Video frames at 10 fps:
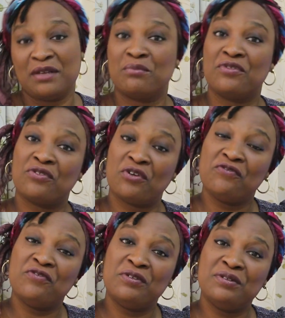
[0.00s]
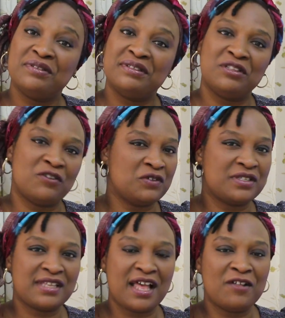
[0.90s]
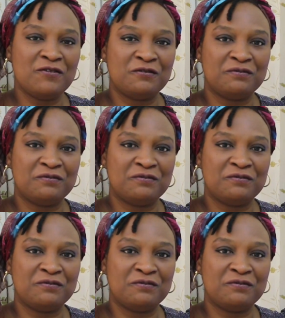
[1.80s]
Be thoughtful, love yourself.